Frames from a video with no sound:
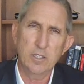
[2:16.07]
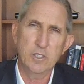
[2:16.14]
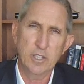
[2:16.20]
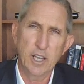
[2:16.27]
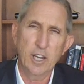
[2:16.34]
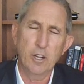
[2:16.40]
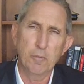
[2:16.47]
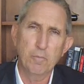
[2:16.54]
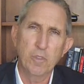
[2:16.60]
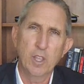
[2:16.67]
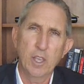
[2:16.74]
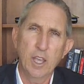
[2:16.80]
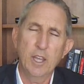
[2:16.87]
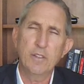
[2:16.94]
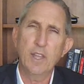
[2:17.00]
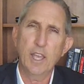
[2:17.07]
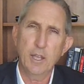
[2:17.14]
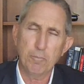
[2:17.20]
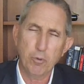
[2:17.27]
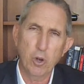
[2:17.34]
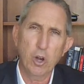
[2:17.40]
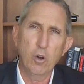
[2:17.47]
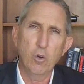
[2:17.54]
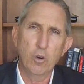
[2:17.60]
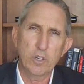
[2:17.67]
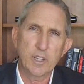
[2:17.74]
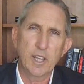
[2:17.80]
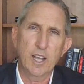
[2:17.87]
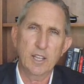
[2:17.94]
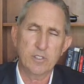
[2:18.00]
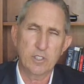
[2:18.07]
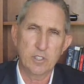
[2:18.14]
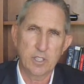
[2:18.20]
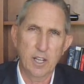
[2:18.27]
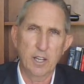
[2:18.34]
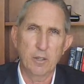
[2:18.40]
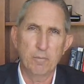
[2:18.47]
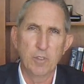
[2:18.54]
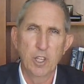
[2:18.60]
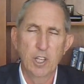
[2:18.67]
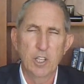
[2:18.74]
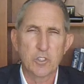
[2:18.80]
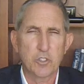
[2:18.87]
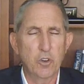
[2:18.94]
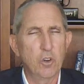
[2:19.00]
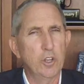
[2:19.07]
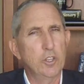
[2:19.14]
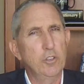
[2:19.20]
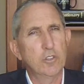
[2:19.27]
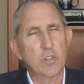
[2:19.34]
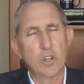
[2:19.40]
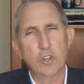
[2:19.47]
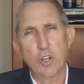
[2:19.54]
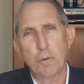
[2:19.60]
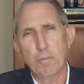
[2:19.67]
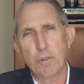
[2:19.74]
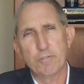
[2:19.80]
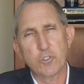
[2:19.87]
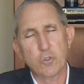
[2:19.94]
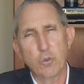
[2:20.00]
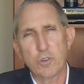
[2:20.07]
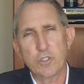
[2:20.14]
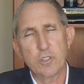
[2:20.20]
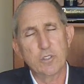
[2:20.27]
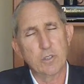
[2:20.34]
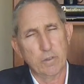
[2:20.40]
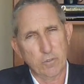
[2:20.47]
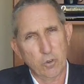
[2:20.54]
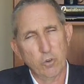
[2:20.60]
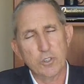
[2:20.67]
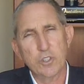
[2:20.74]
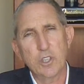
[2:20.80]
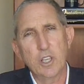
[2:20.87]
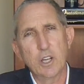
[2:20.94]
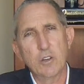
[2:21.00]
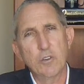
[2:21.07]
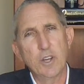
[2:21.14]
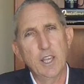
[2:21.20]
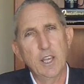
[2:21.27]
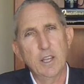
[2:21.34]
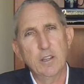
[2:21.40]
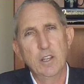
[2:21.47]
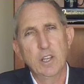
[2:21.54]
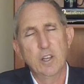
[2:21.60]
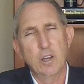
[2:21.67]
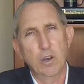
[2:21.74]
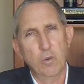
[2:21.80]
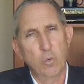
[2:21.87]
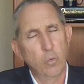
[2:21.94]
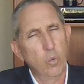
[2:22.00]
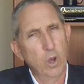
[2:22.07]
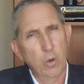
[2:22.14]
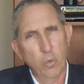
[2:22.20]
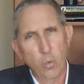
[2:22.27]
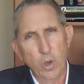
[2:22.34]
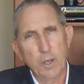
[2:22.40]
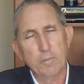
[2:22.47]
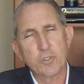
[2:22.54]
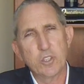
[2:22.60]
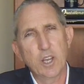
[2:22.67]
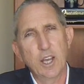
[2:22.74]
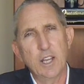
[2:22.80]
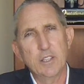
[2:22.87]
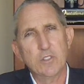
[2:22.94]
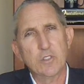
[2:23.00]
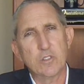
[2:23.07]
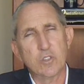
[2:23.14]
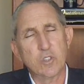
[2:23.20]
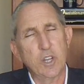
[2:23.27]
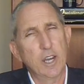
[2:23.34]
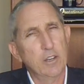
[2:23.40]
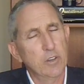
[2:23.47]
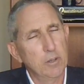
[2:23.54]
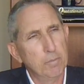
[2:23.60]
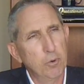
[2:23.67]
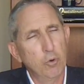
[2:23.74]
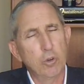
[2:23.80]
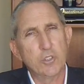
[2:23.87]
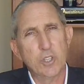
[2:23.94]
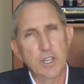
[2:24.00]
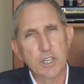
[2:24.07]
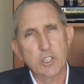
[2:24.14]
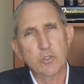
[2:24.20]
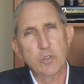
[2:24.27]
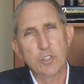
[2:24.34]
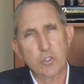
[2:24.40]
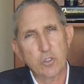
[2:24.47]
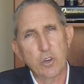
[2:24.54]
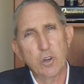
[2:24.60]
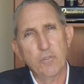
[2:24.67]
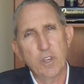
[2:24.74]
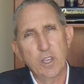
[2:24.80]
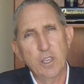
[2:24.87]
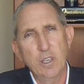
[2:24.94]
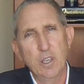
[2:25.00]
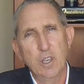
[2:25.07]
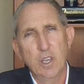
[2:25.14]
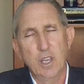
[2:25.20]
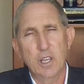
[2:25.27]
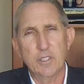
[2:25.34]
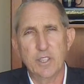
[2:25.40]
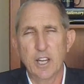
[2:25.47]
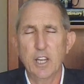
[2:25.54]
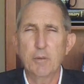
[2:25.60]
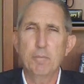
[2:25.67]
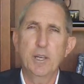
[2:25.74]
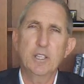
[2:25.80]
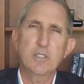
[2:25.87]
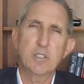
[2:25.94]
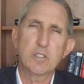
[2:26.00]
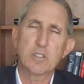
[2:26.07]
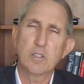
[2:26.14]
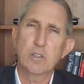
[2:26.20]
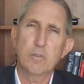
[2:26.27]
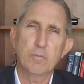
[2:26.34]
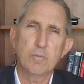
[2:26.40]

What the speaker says: data and prioritizing data. Certainly use a number of sources, of course the internet, websites, Standard & Poor's industry survey, and databases